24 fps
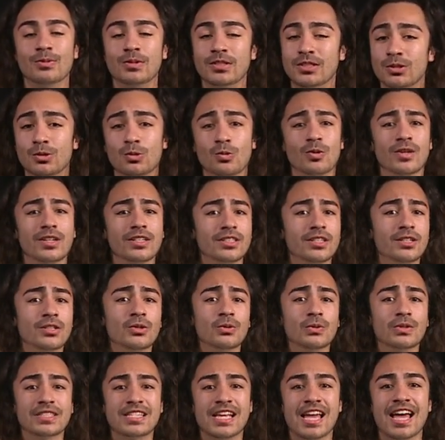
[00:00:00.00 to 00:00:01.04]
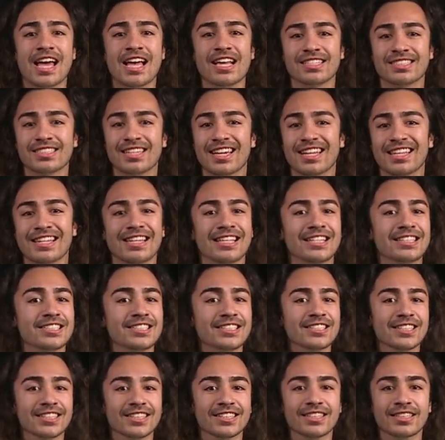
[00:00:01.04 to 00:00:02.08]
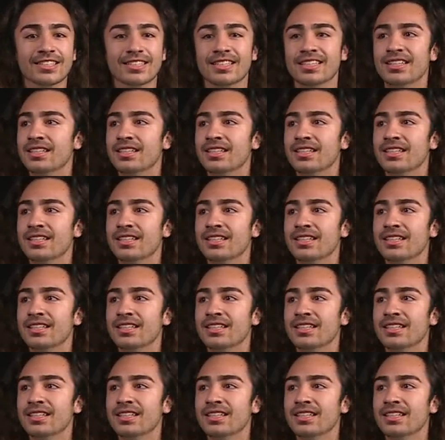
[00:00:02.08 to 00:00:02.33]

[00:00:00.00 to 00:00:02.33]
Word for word: We just want it to do a task and it's done.